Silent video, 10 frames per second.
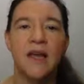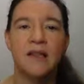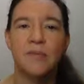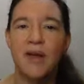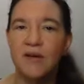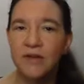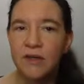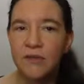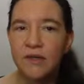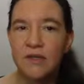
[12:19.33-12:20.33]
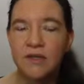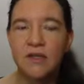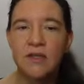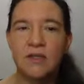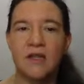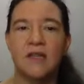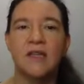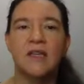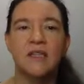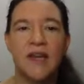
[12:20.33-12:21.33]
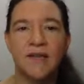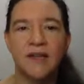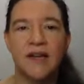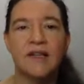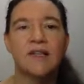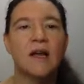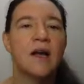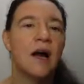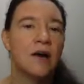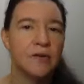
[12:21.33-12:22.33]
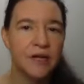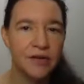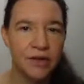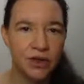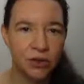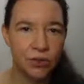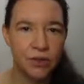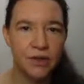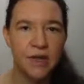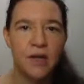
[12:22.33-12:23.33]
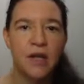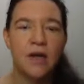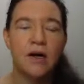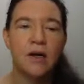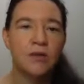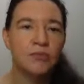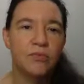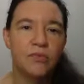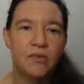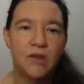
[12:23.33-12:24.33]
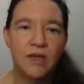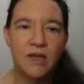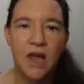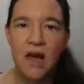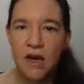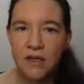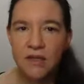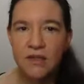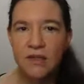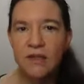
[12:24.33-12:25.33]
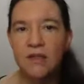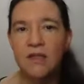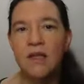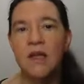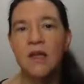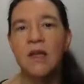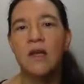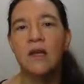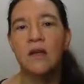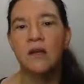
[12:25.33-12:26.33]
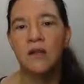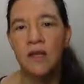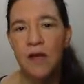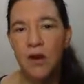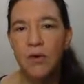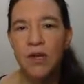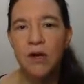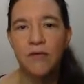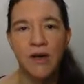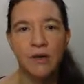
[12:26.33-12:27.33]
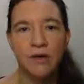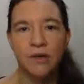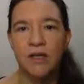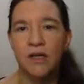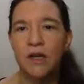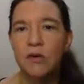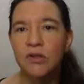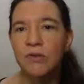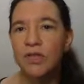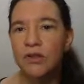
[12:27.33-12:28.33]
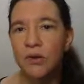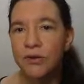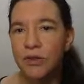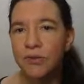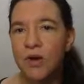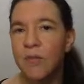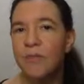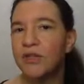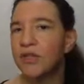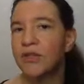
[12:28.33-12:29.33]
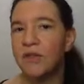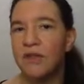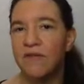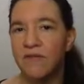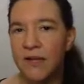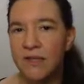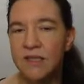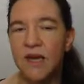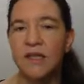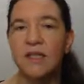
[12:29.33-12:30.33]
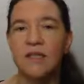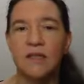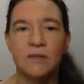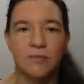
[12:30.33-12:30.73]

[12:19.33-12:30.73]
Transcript: And the benefit of this is that the ciphertexts are really, really short. The hardness is the decoding of error-correcting codes, which is also a problem which is well-studied.